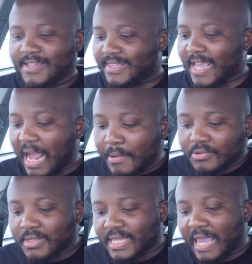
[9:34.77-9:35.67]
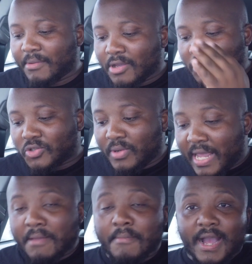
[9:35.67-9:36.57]
They're coming to this game to
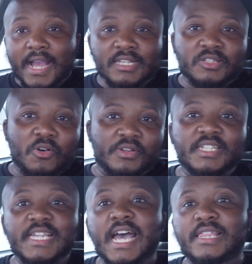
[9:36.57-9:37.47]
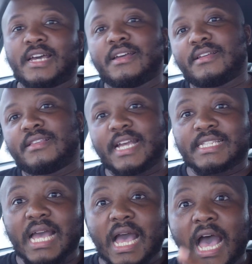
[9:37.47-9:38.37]
lay markers on each other,
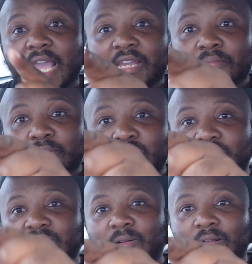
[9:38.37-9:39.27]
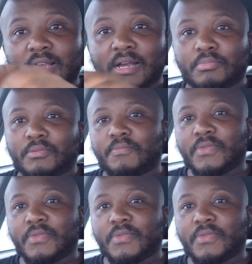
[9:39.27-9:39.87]
that I can beat you in the World Cup.